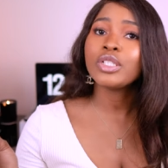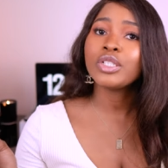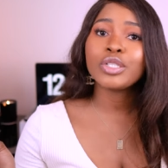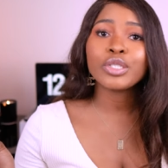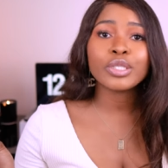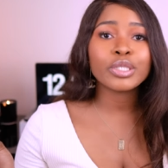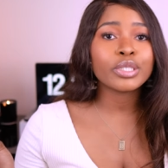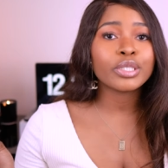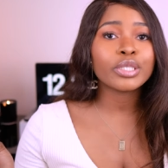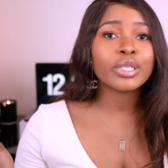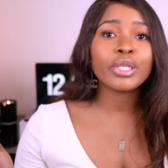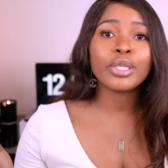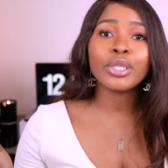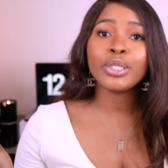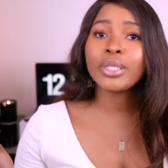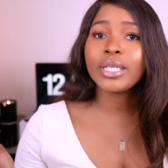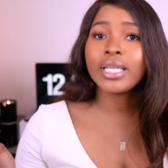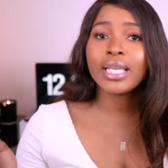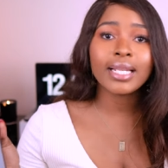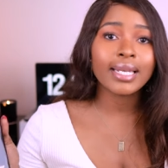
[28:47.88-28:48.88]
just
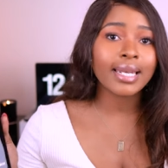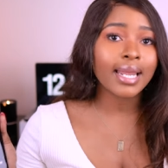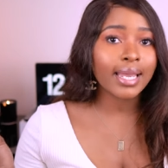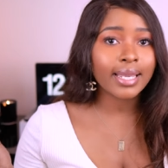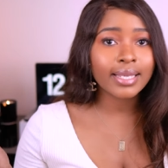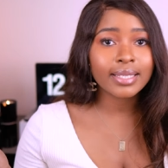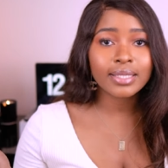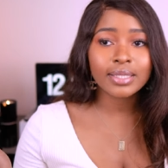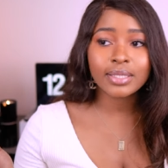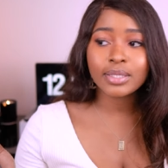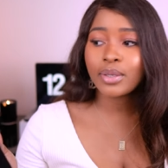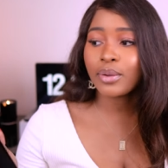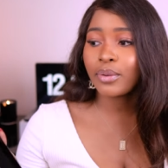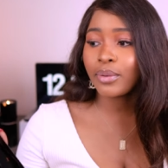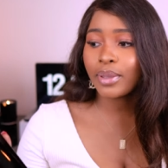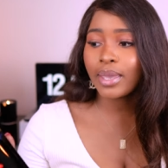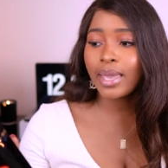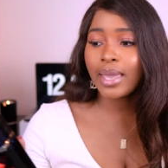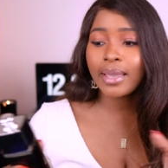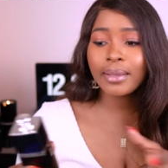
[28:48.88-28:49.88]
looking nice,
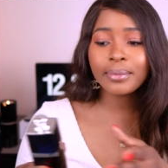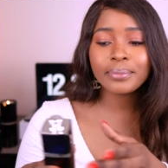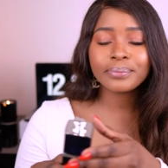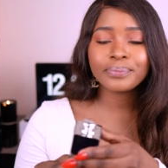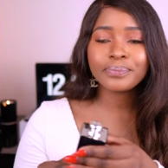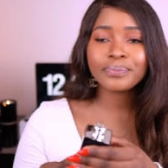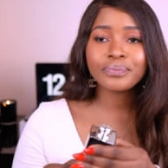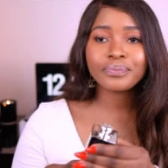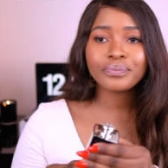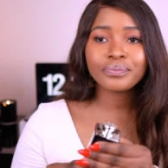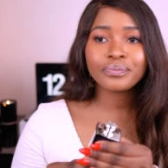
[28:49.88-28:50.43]
okay?